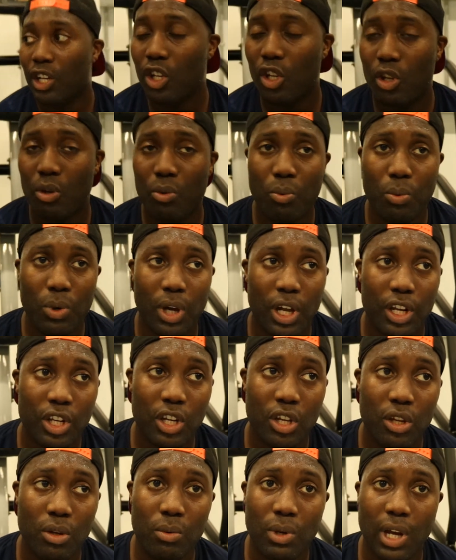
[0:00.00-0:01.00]
knew
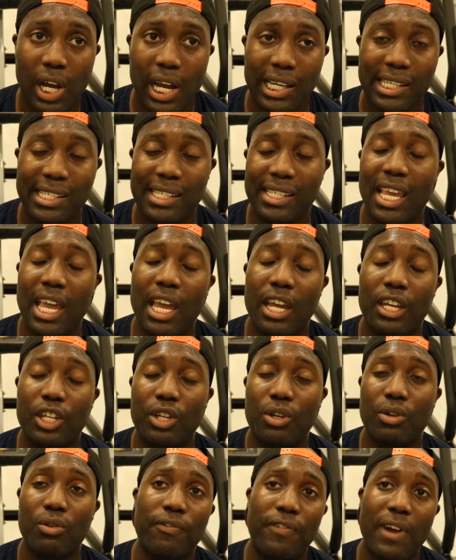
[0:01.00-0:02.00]
I set a
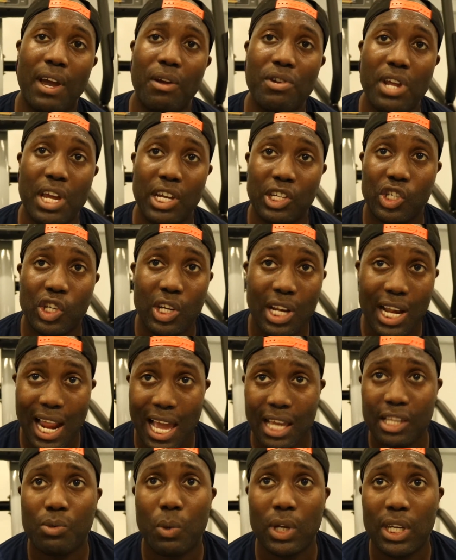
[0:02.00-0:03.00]
good foundation
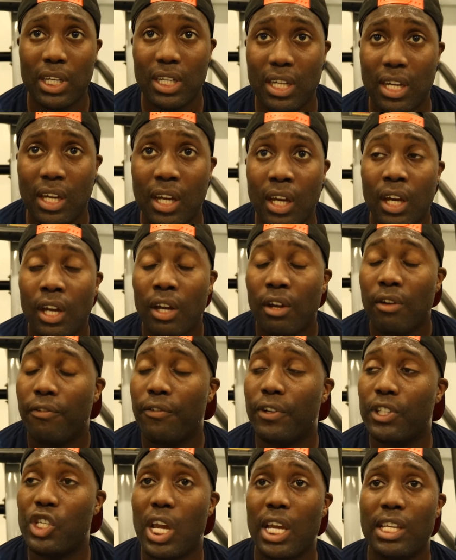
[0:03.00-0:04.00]
last week
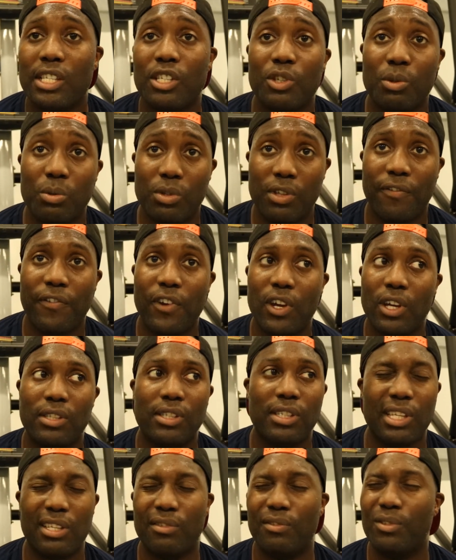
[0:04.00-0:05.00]
for chest, because it
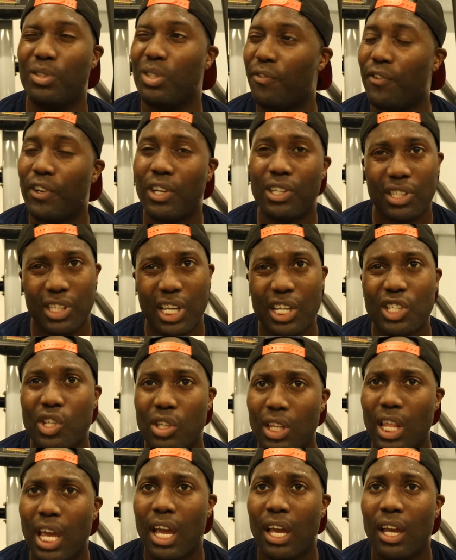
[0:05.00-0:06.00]
was the first
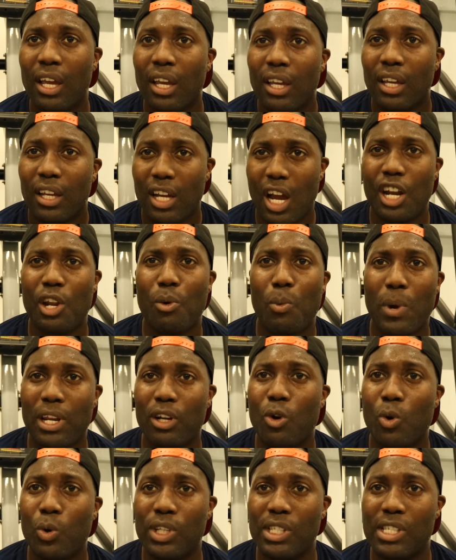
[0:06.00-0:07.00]
session that kind of went
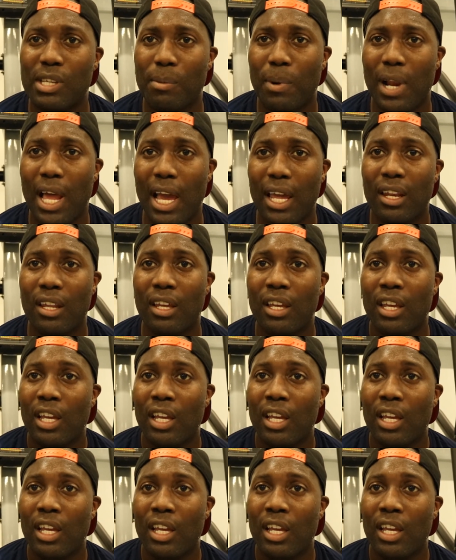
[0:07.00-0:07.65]
according to plan.